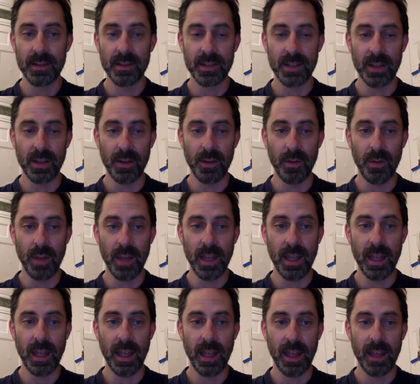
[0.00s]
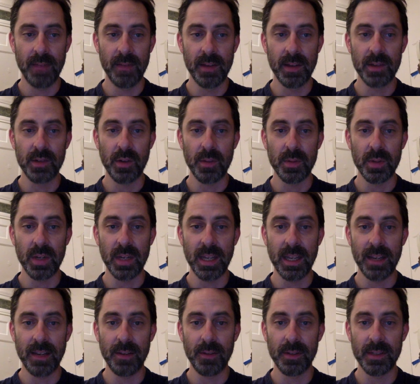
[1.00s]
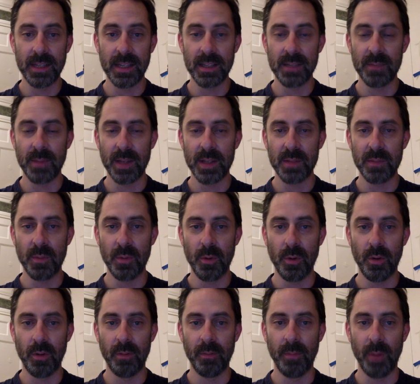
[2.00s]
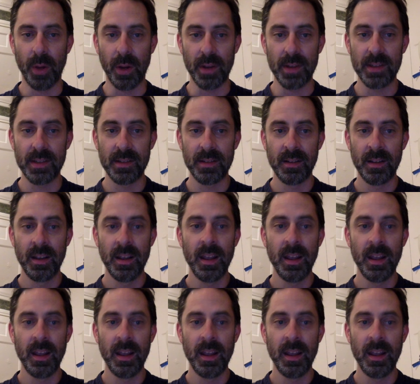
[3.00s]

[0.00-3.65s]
So the description here you'll see is much more modest.